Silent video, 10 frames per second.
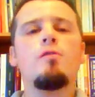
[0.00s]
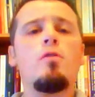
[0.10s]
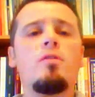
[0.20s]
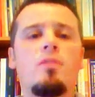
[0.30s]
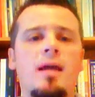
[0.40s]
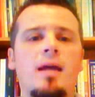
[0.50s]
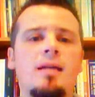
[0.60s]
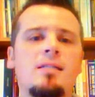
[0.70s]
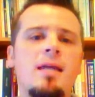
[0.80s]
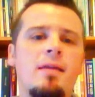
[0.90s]
Fourthly,
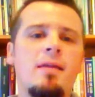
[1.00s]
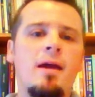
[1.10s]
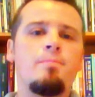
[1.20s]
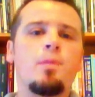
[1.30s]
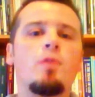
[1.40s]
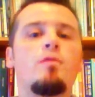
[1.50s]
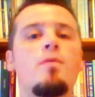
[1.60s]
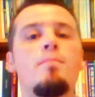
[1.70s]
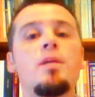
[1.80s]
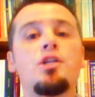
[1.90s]
I'd say that
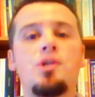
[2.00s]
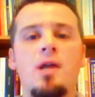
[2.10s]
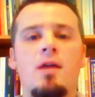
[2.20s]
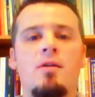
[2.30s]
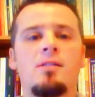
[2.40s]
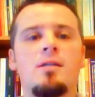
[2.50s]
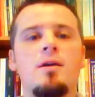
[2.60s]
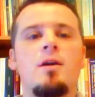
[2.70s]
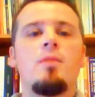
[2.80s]
for missionaries,